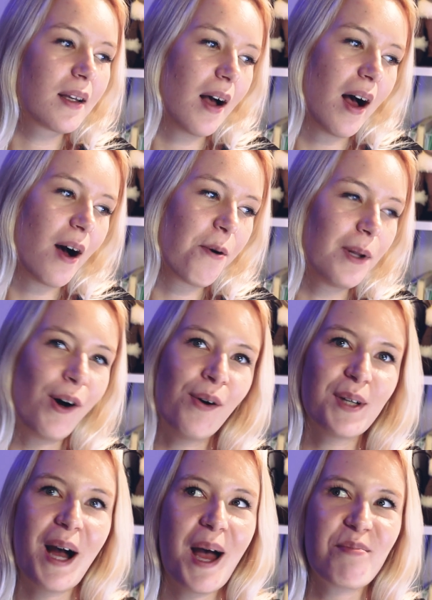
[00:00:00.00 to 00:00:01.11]
how
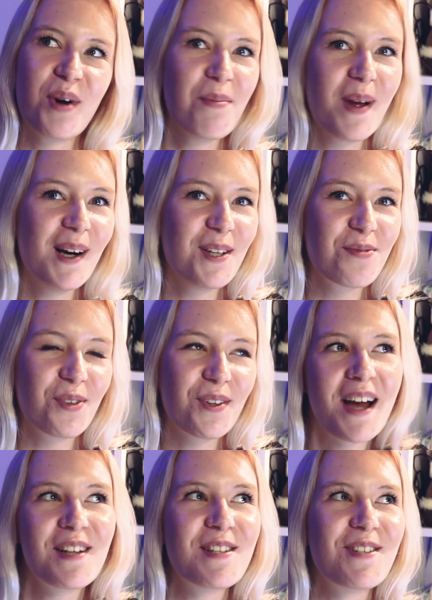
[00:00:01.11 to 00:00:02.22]
long I prepared for
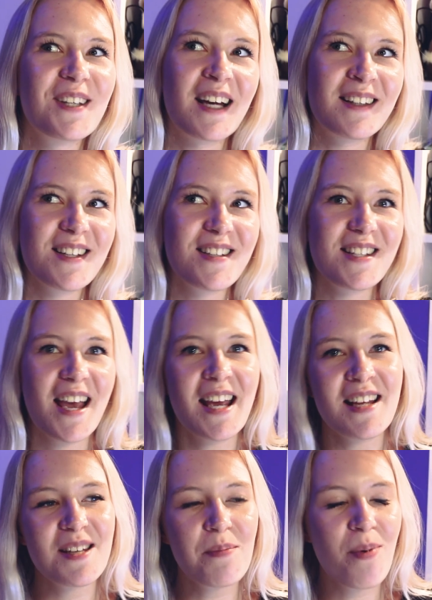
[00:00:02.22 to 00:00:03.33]
that to get these
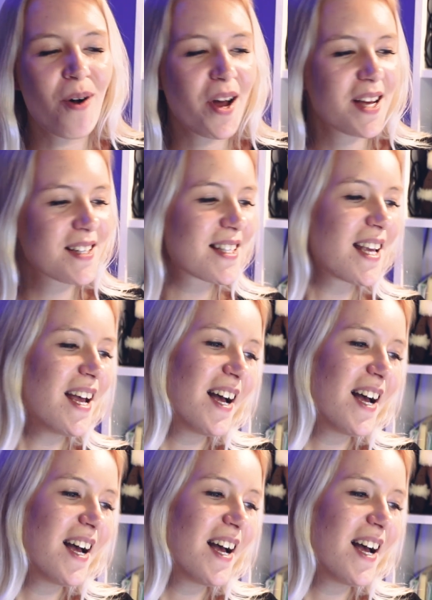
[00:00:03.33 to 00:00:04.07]
80 points,